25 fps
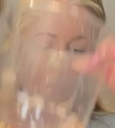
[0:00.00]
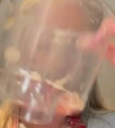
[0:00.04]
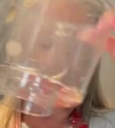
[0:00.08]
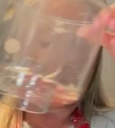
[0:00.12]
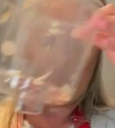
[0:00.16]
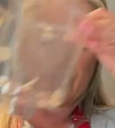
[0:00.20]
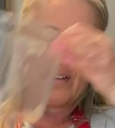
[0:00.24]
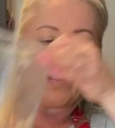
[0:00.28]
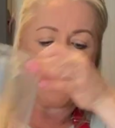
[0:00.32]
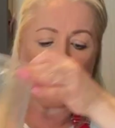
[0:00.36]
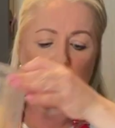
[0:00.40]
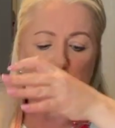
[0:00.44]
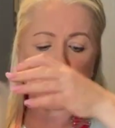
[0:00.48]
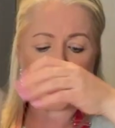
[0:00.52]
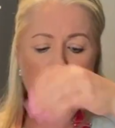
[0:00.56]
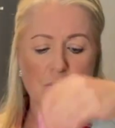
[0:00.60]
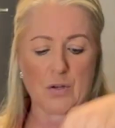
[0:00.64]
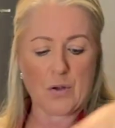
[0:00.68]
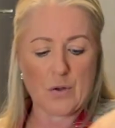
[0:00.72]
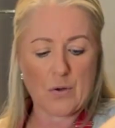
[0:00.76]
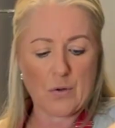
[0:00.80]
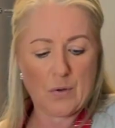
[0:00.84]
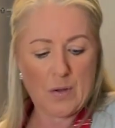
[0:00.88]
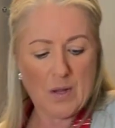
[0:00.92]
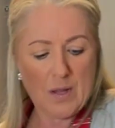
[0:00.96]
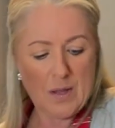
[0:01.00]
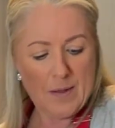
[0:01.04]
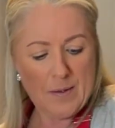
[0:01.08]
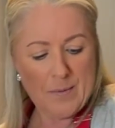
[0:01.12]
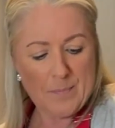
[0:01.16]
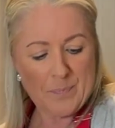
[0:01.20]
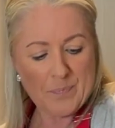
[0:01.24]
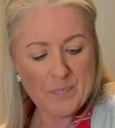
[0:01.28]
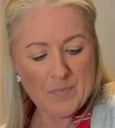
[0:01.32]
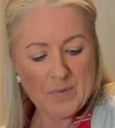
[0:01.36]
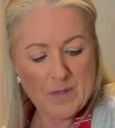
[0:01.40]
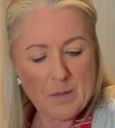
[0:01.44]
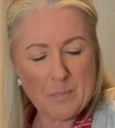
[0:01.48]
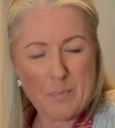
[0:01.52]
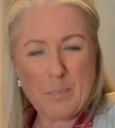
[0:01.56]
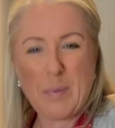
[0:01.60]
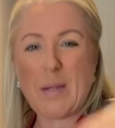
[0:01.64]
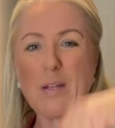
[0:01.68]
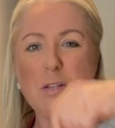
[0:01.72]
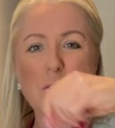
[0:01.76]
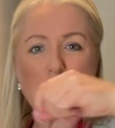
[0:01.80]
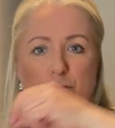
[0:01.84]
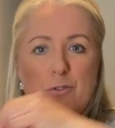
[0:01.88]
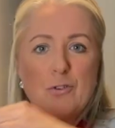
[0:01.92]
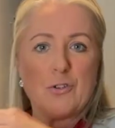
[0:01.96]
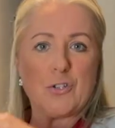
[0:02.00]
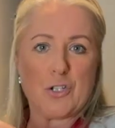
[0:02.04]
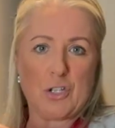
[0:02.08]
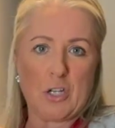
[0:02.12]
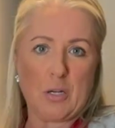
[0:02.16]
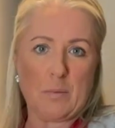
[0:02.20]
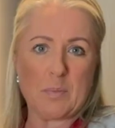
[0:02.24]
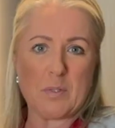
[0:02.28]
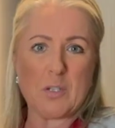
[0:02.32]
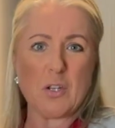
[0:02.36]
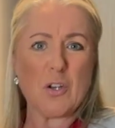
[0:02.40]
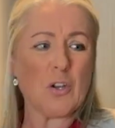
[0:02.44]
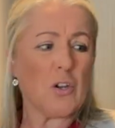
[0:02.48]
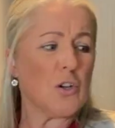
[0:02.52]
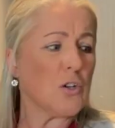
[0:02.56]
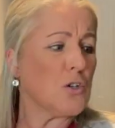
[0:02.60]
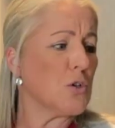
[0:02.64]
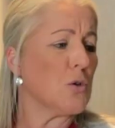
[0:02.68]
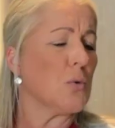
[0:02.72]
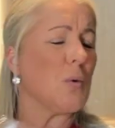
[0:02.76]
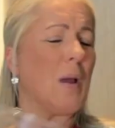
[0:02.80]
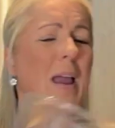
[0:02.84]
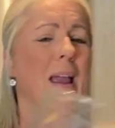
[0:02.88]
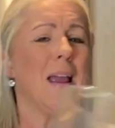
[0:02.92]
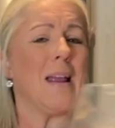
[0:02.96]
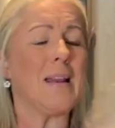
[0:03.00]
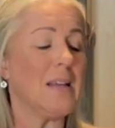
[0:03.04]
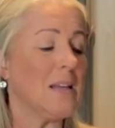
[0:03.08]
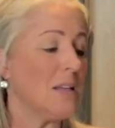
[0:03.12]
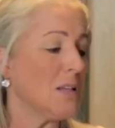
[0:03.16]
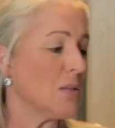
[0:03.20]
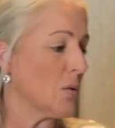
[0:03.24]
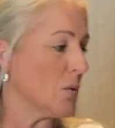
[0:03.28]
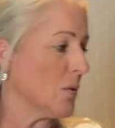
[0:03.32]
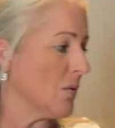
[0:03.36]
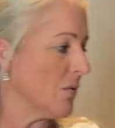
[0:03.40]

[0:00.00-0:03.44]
Do you know how expensive it is to buy